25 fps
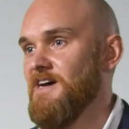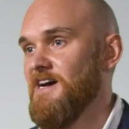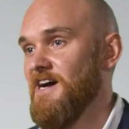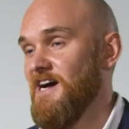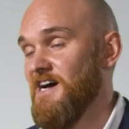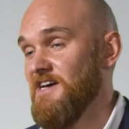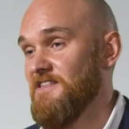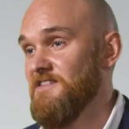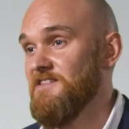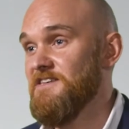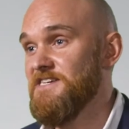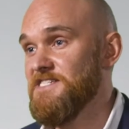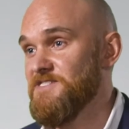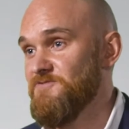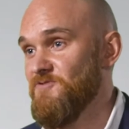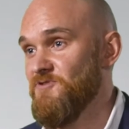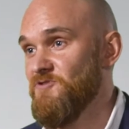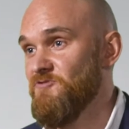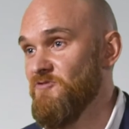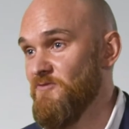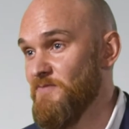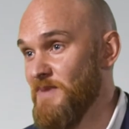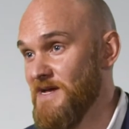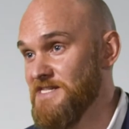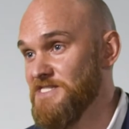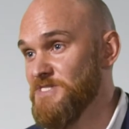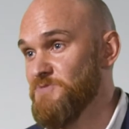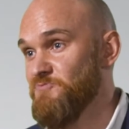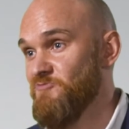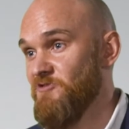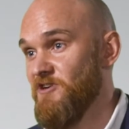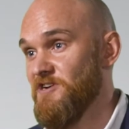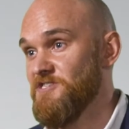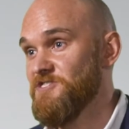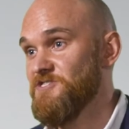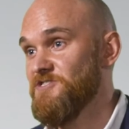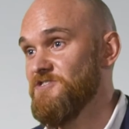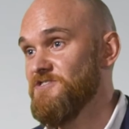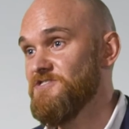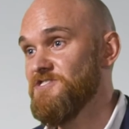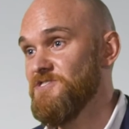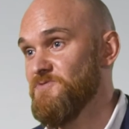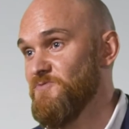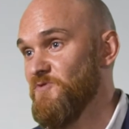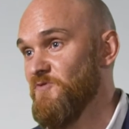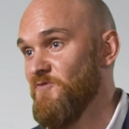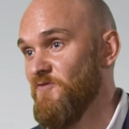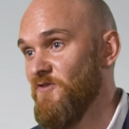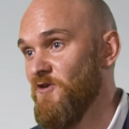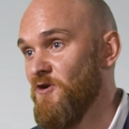Athletes are under immense pressure to
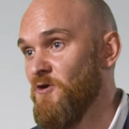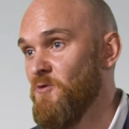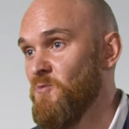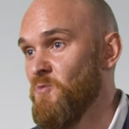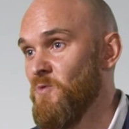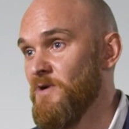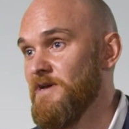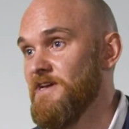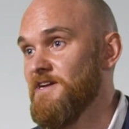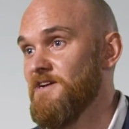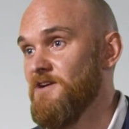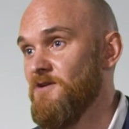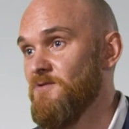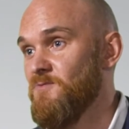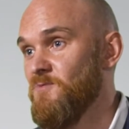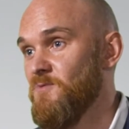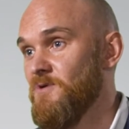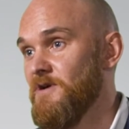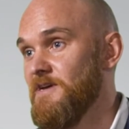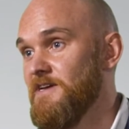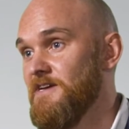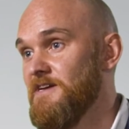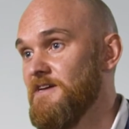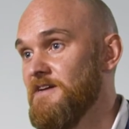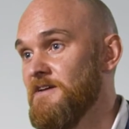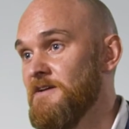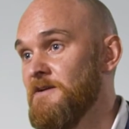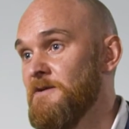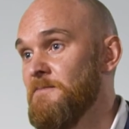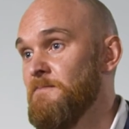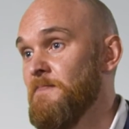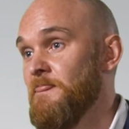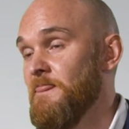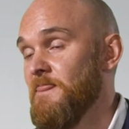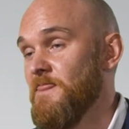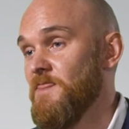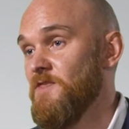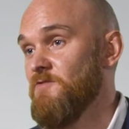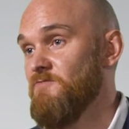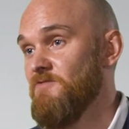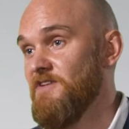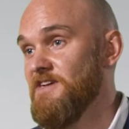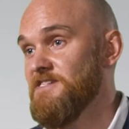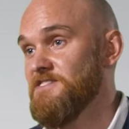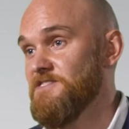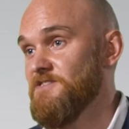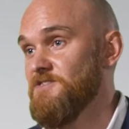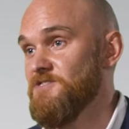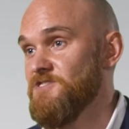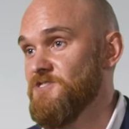perform week on week. The
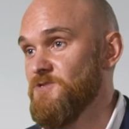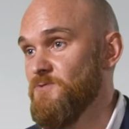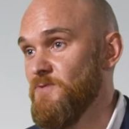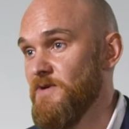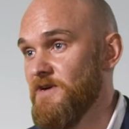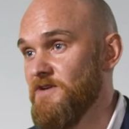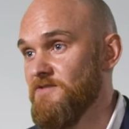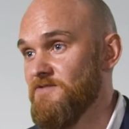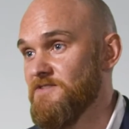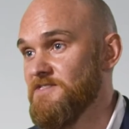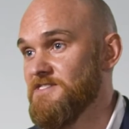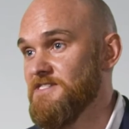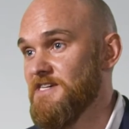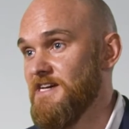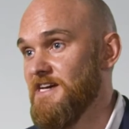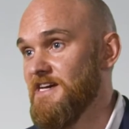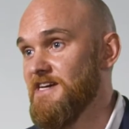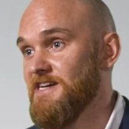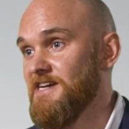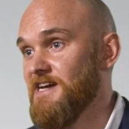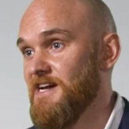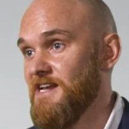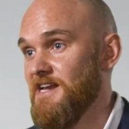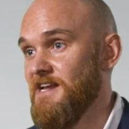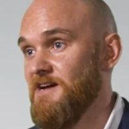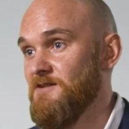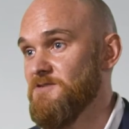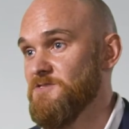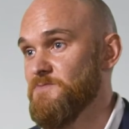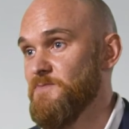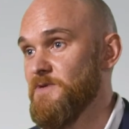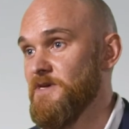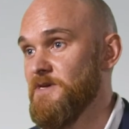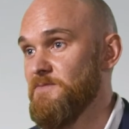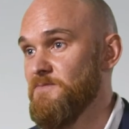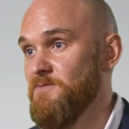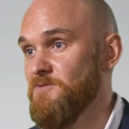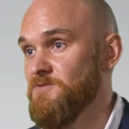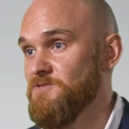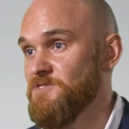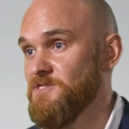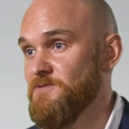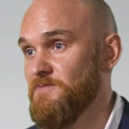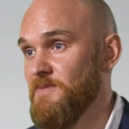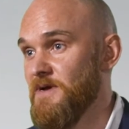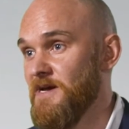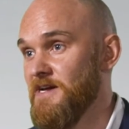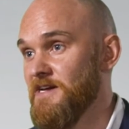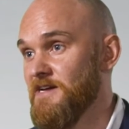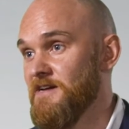research that we undertake allows people to
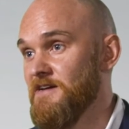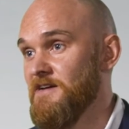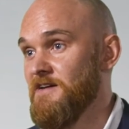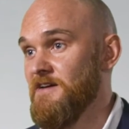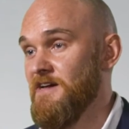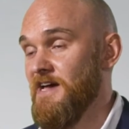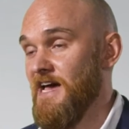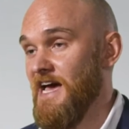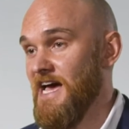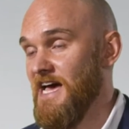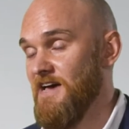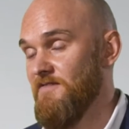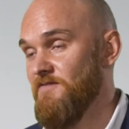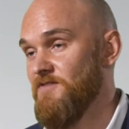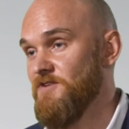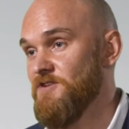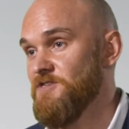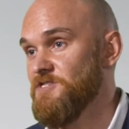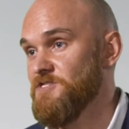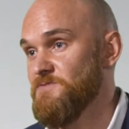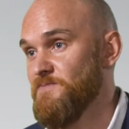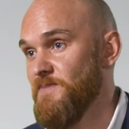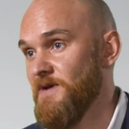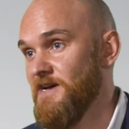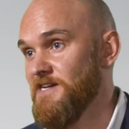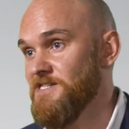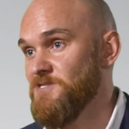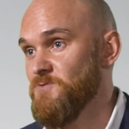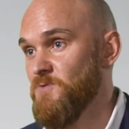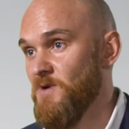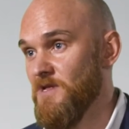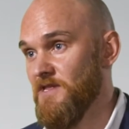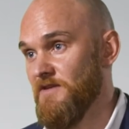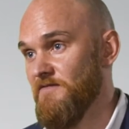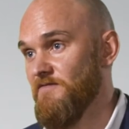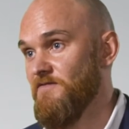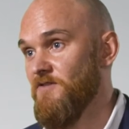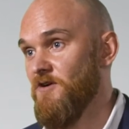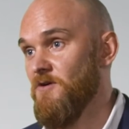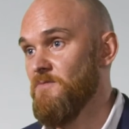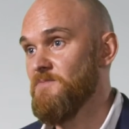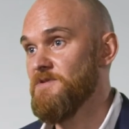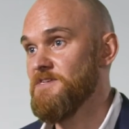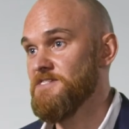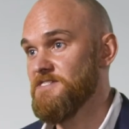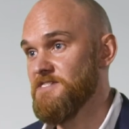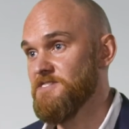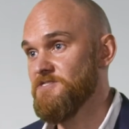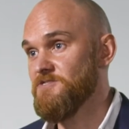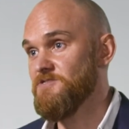make evidence-based, well-informed
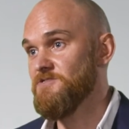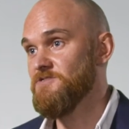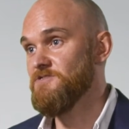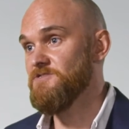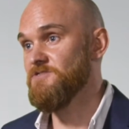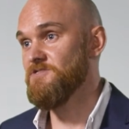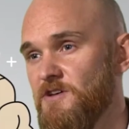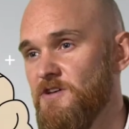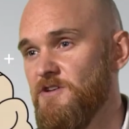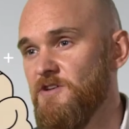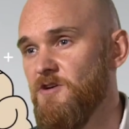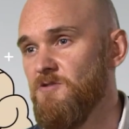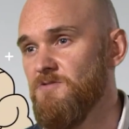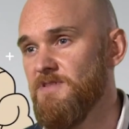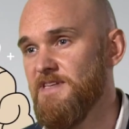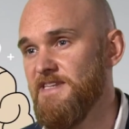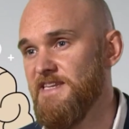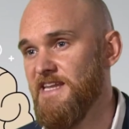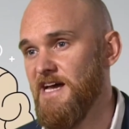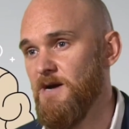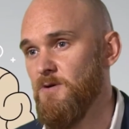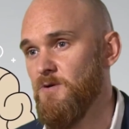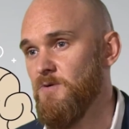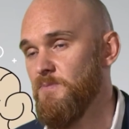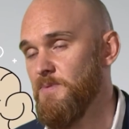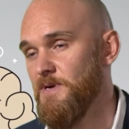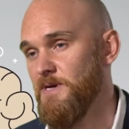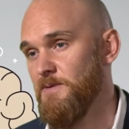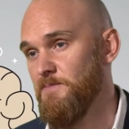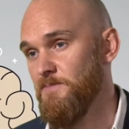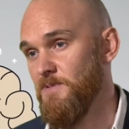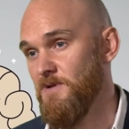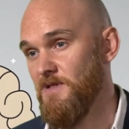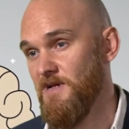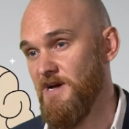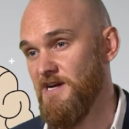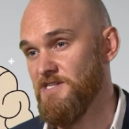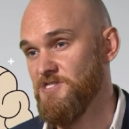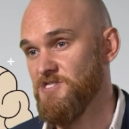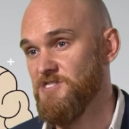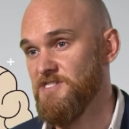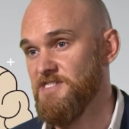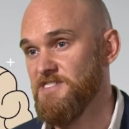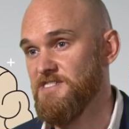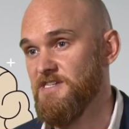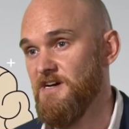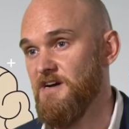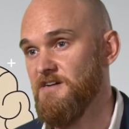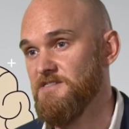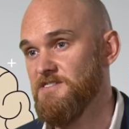decisions. And only now are people actually
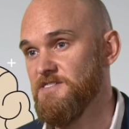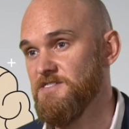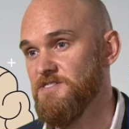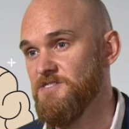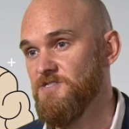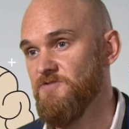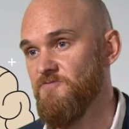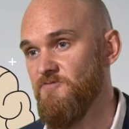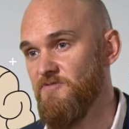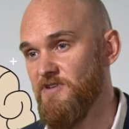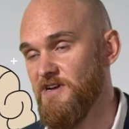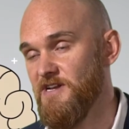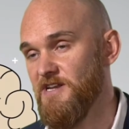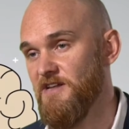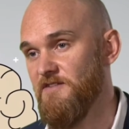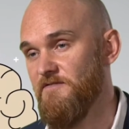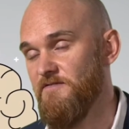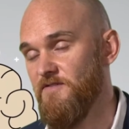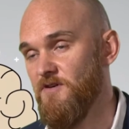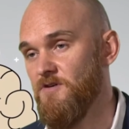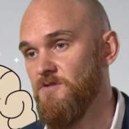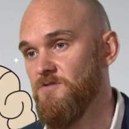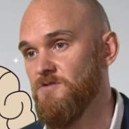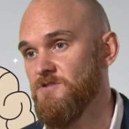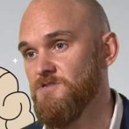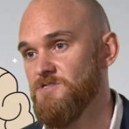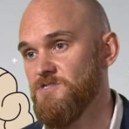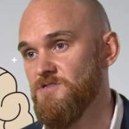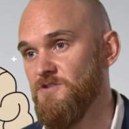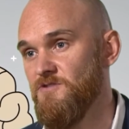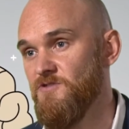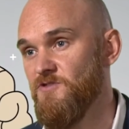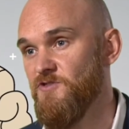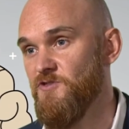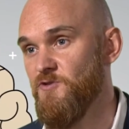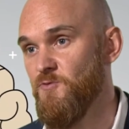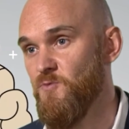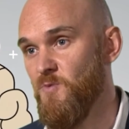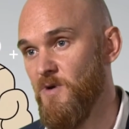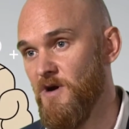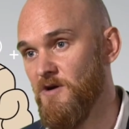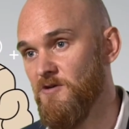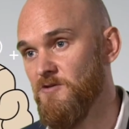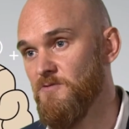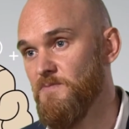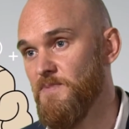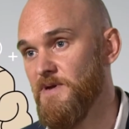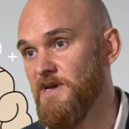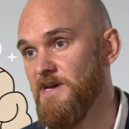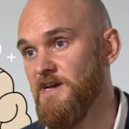starting to really focus on the
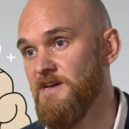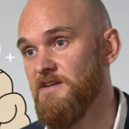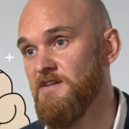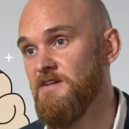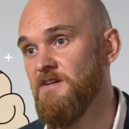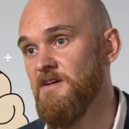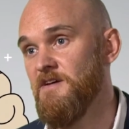well-being,